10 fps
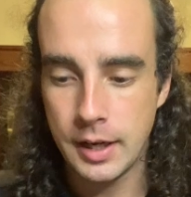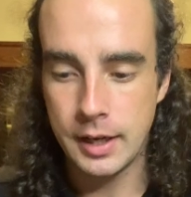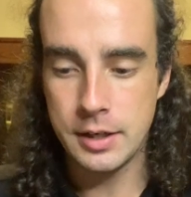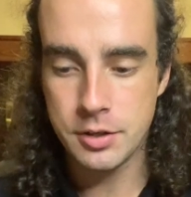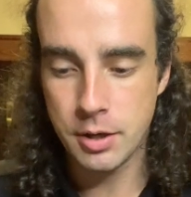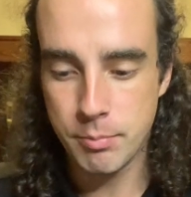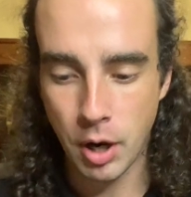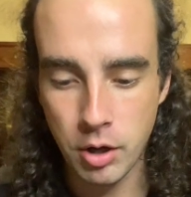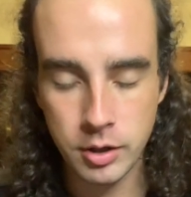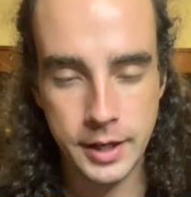
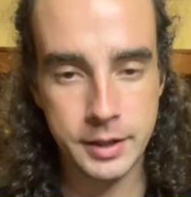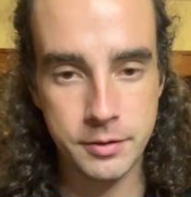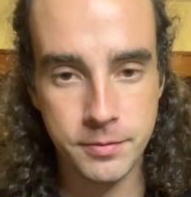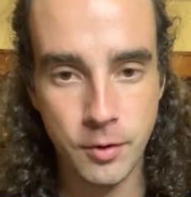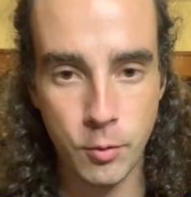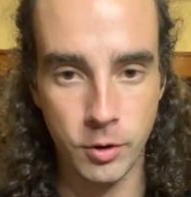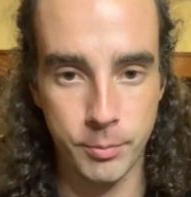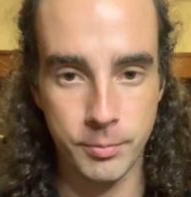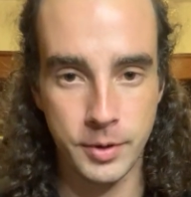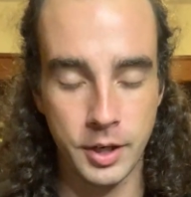interpolated
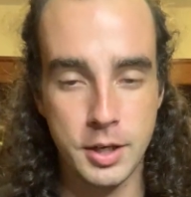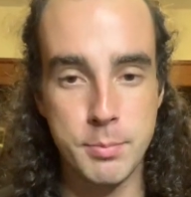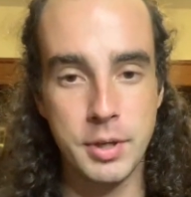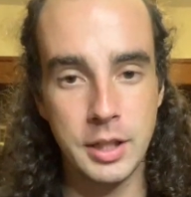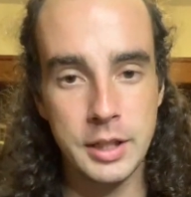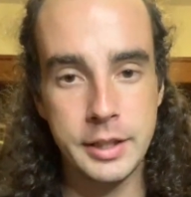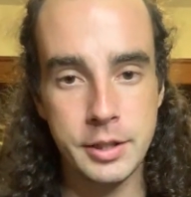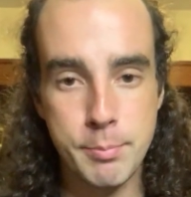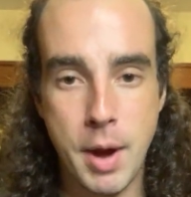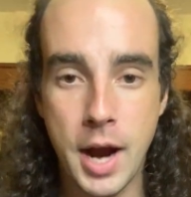form, a completely
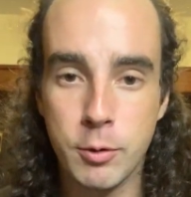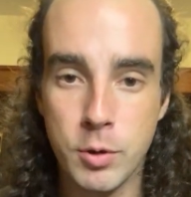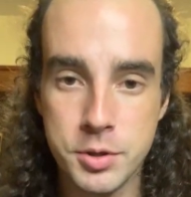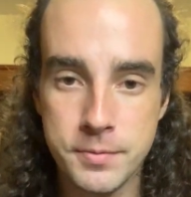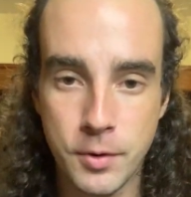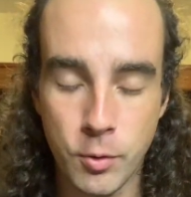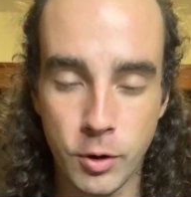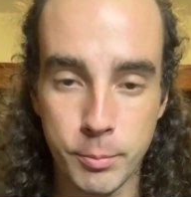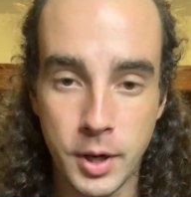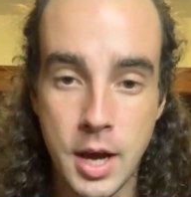backwards
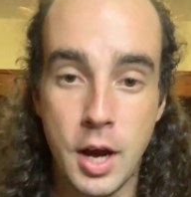form,